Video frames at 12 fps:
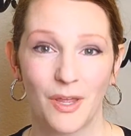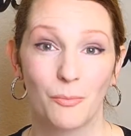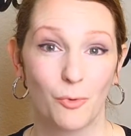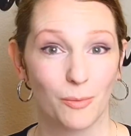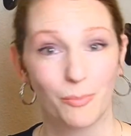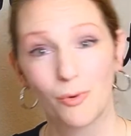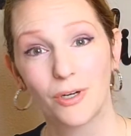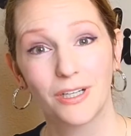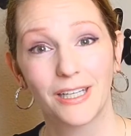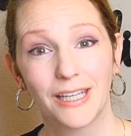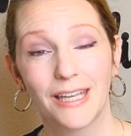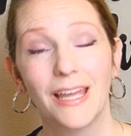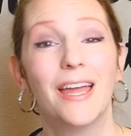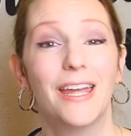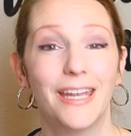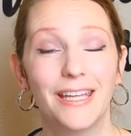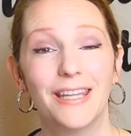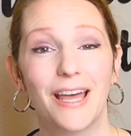More importantly,
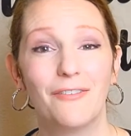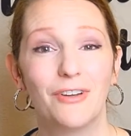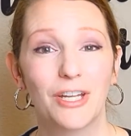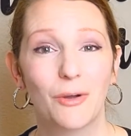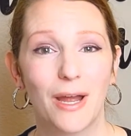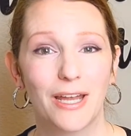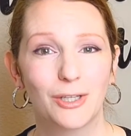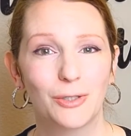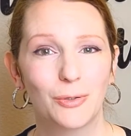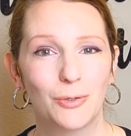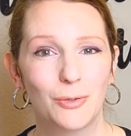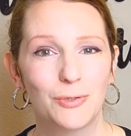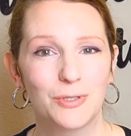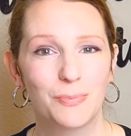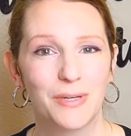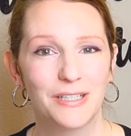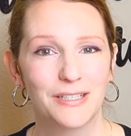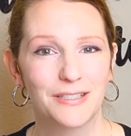in that video I include whose
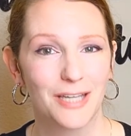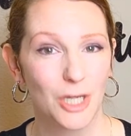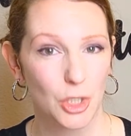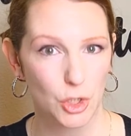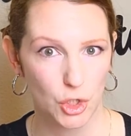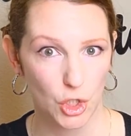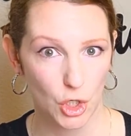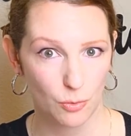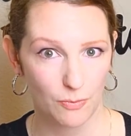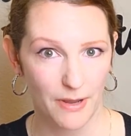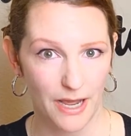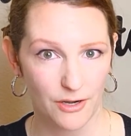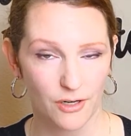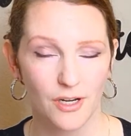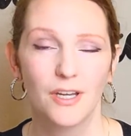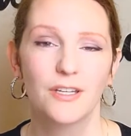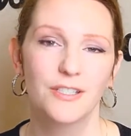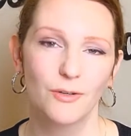opinions don't matter.
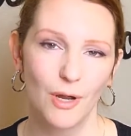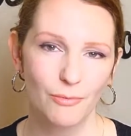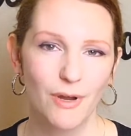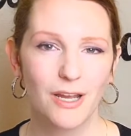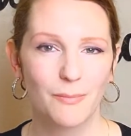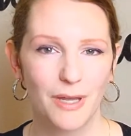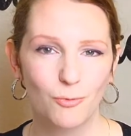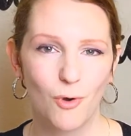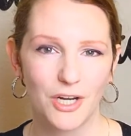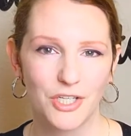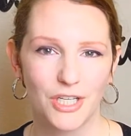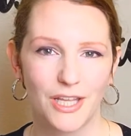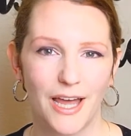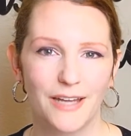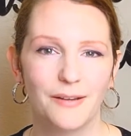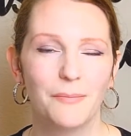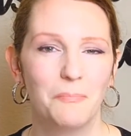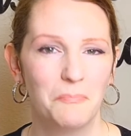So I recommend watching
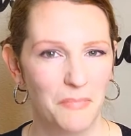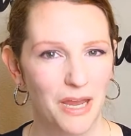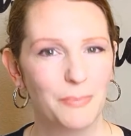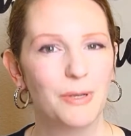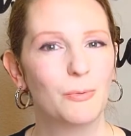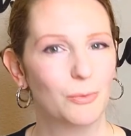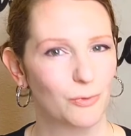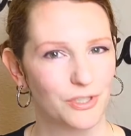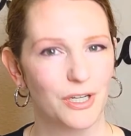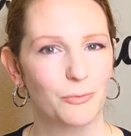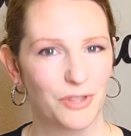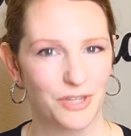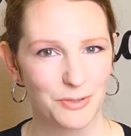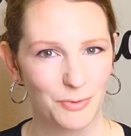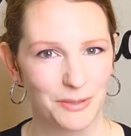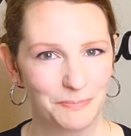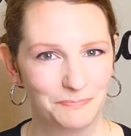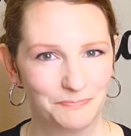that maybe when we're done with this
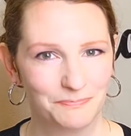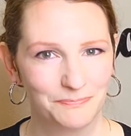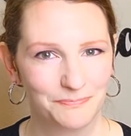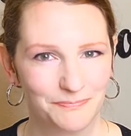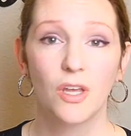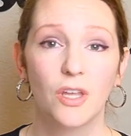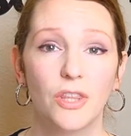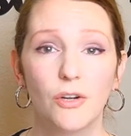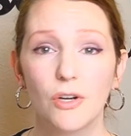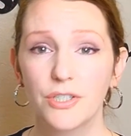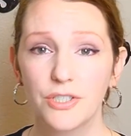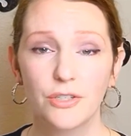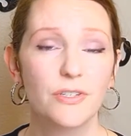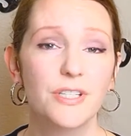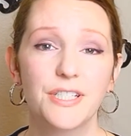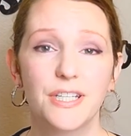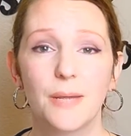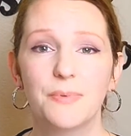one. There are certain
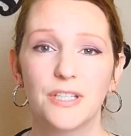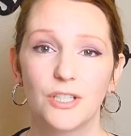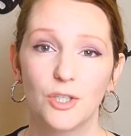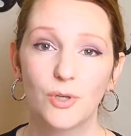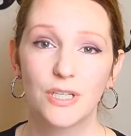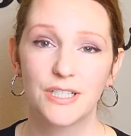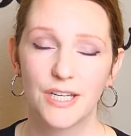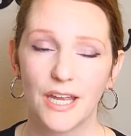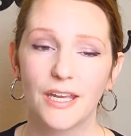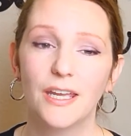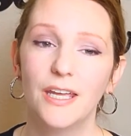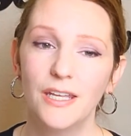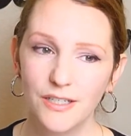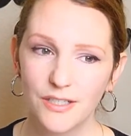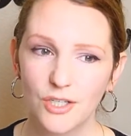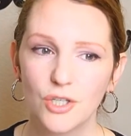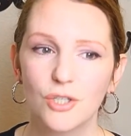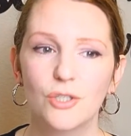steps that you can take in
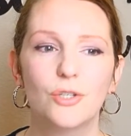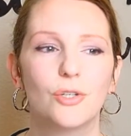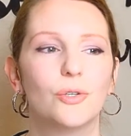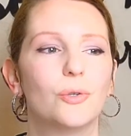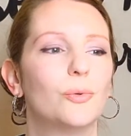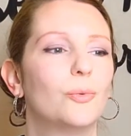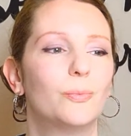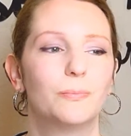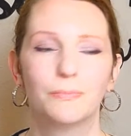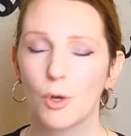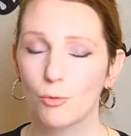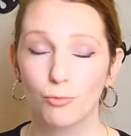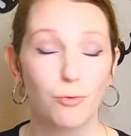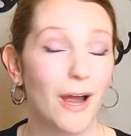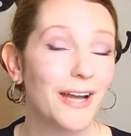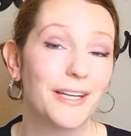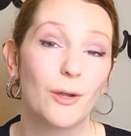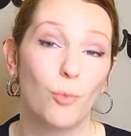addition to
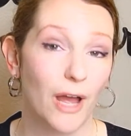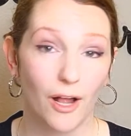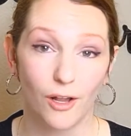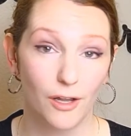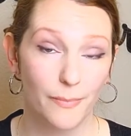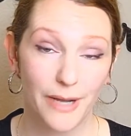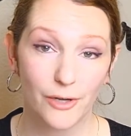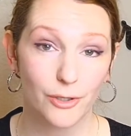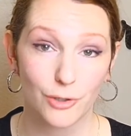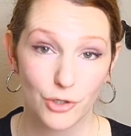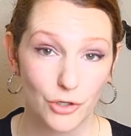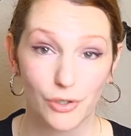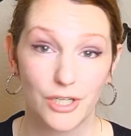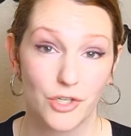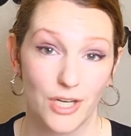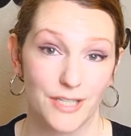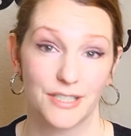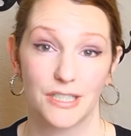writing well about your journey
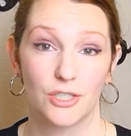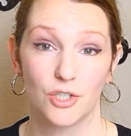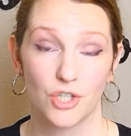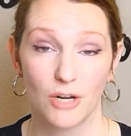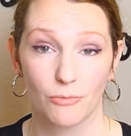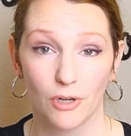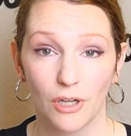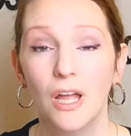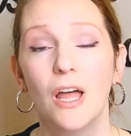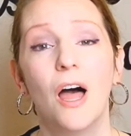just in general